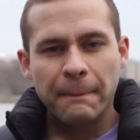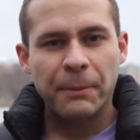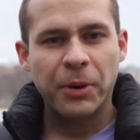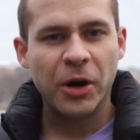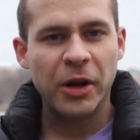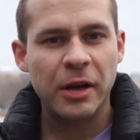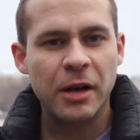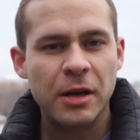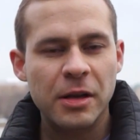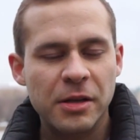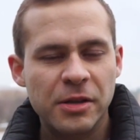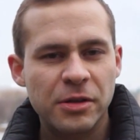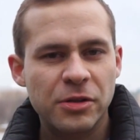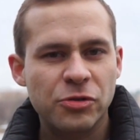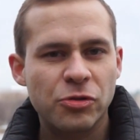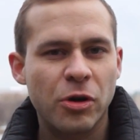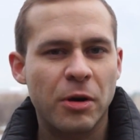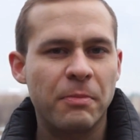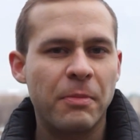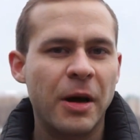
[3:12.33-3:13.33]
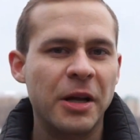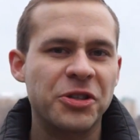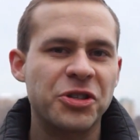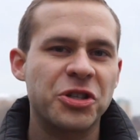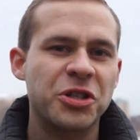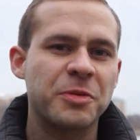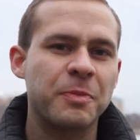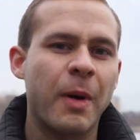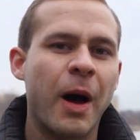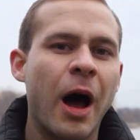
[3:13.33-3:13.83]
but to a much
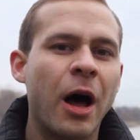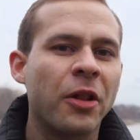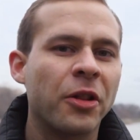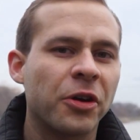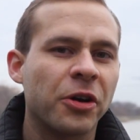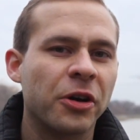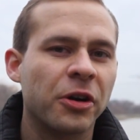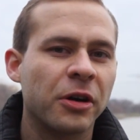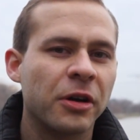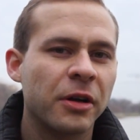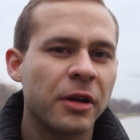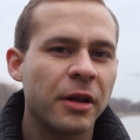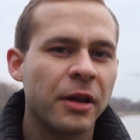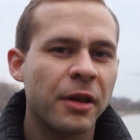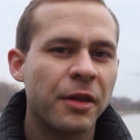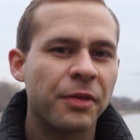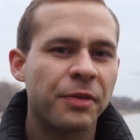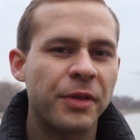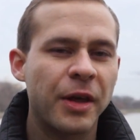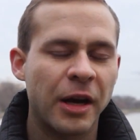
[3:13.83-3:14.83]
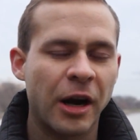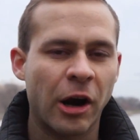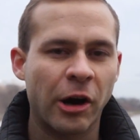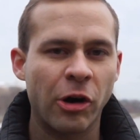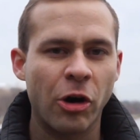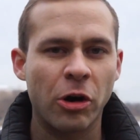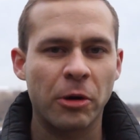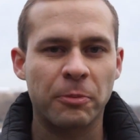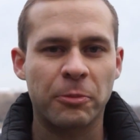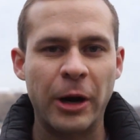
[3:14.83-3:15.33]
smaller than
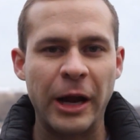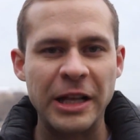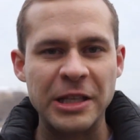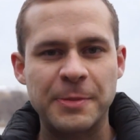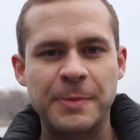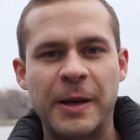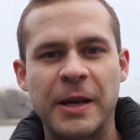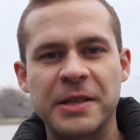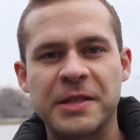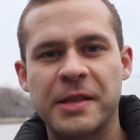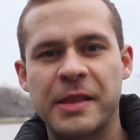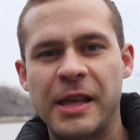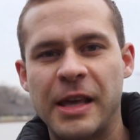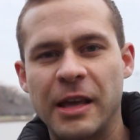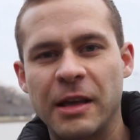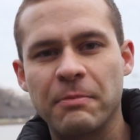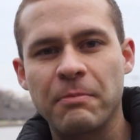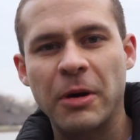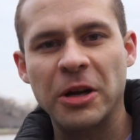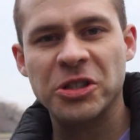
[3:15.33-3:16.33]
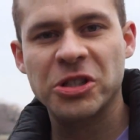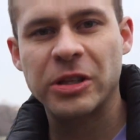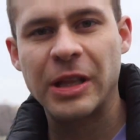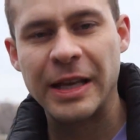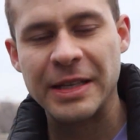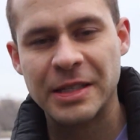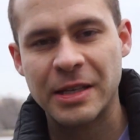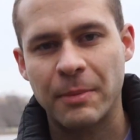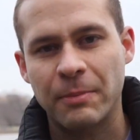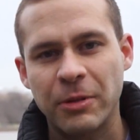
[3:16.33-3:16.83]
our own brains because of the much
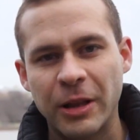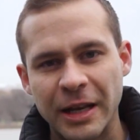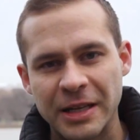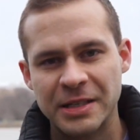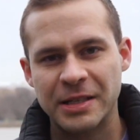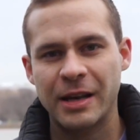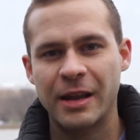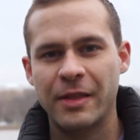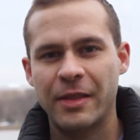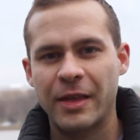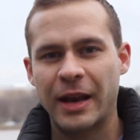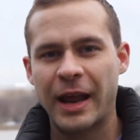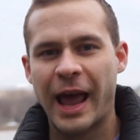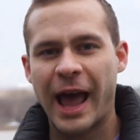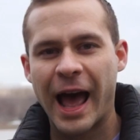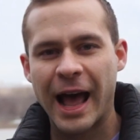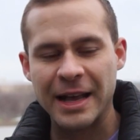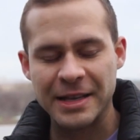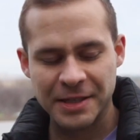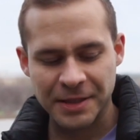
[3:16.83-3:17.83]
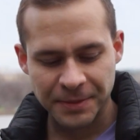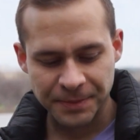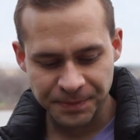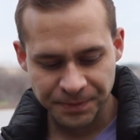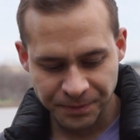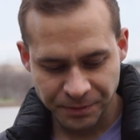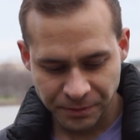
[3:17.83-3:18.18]
less complexity that it has.